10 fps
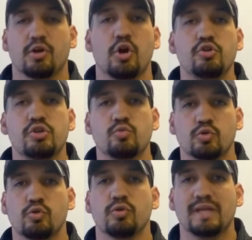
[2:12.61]
Coaches
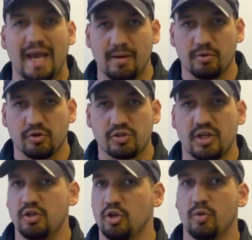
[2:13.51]
recruit gamers,
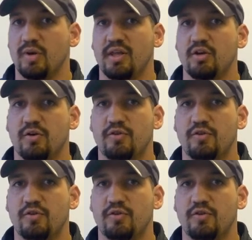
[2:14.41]
and the only way they know